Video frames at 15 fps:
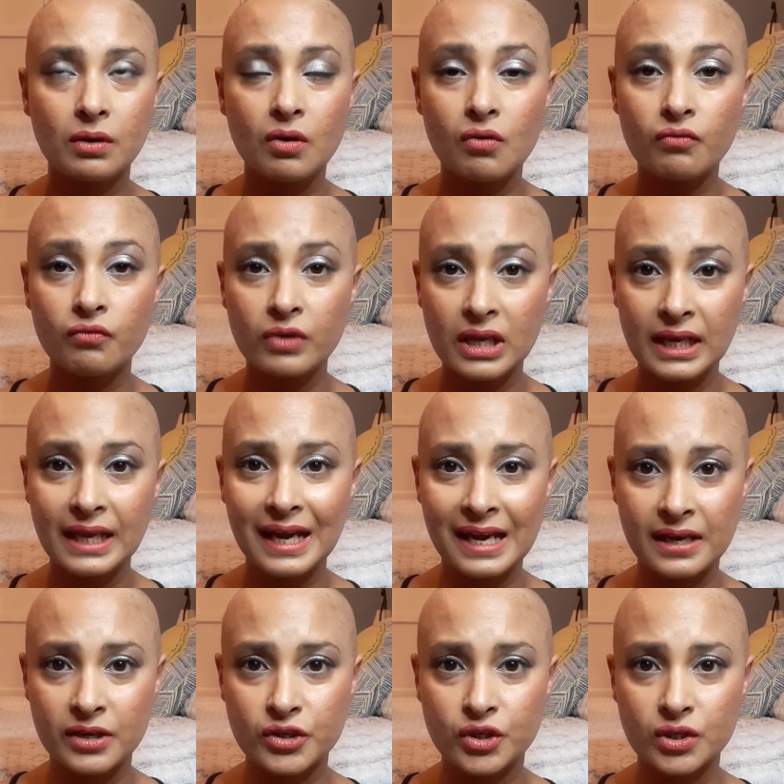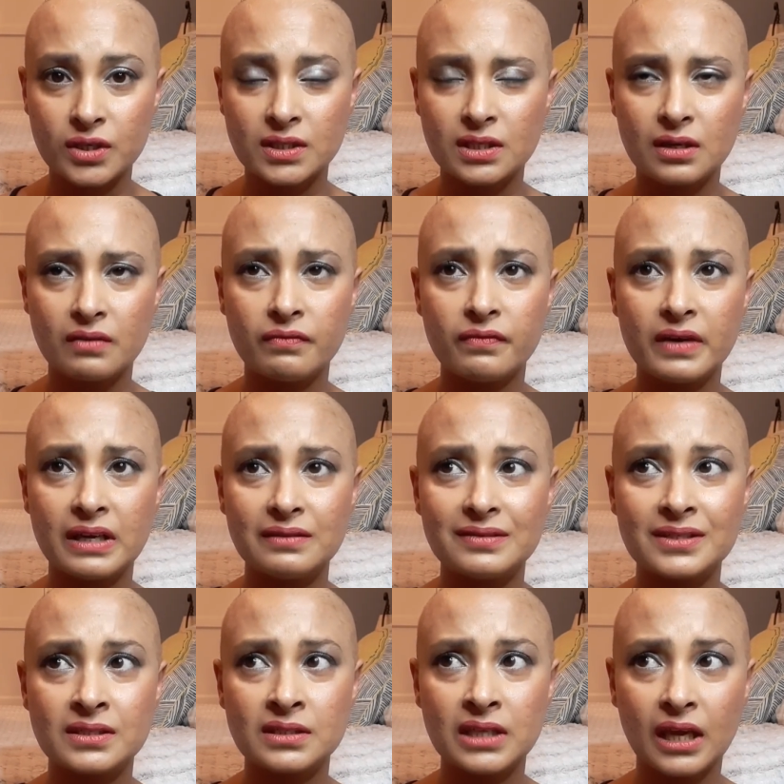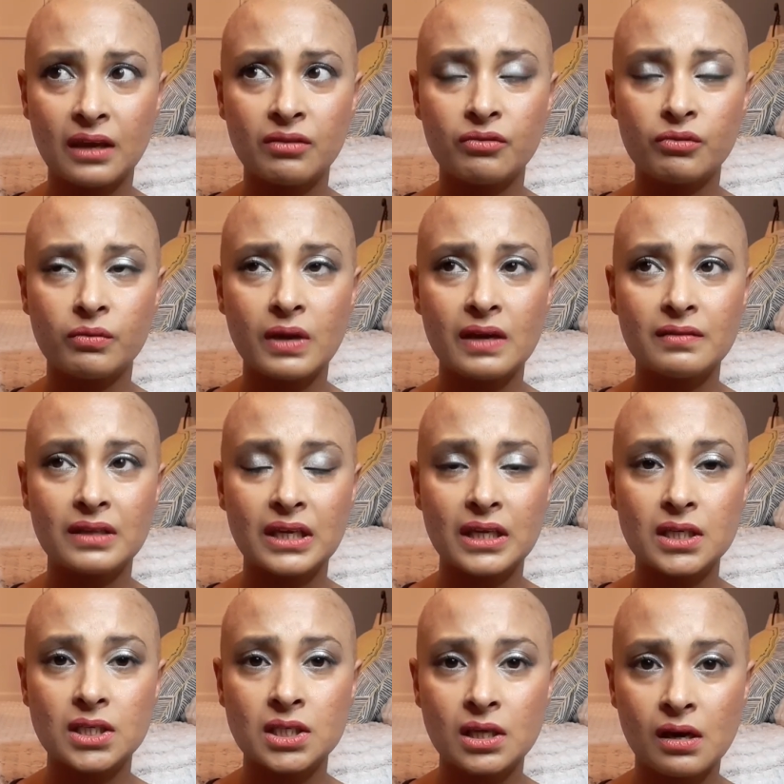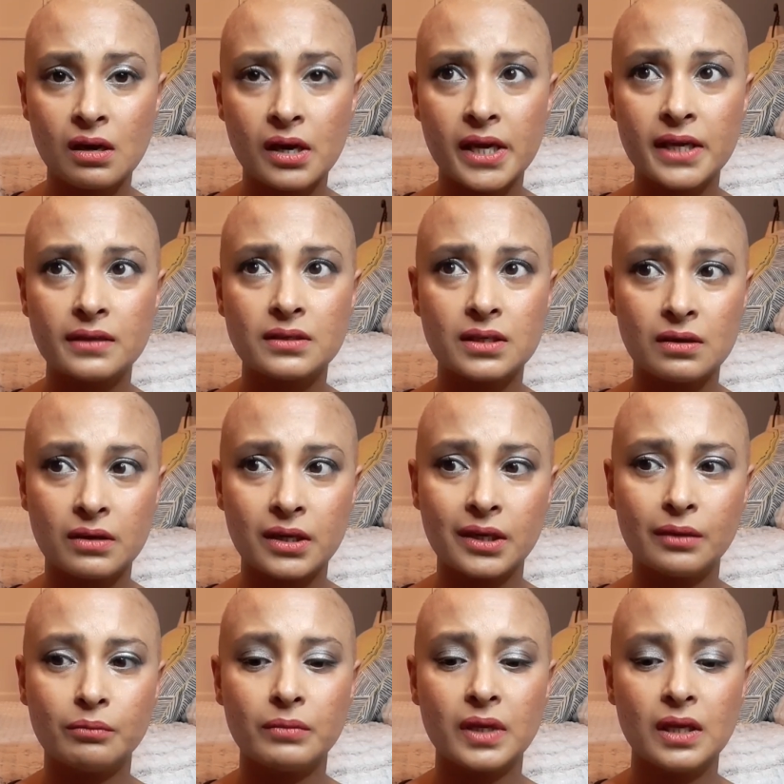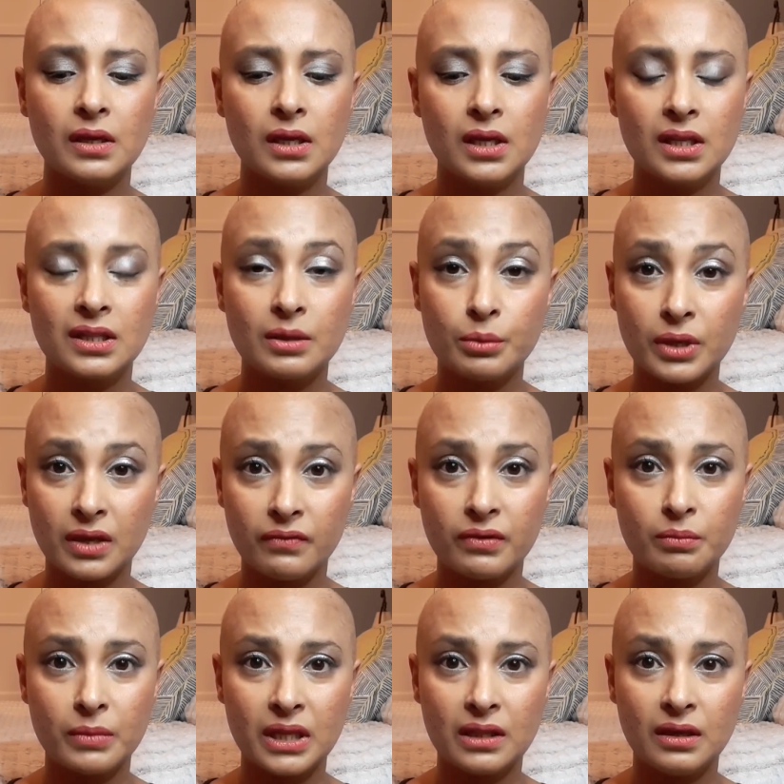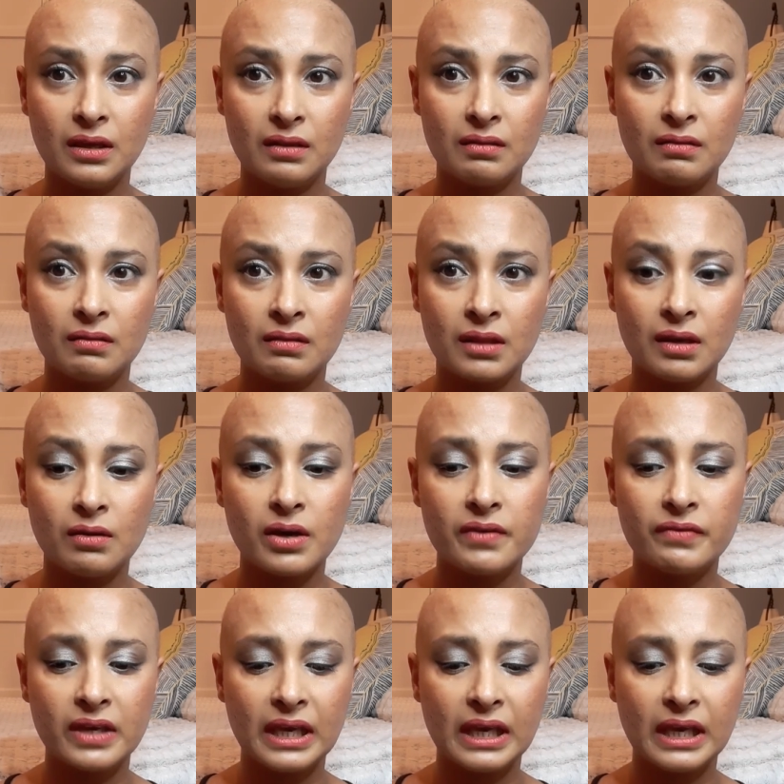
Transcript: got really anxious and I felt sick throughout the entire time they were giving me the IV.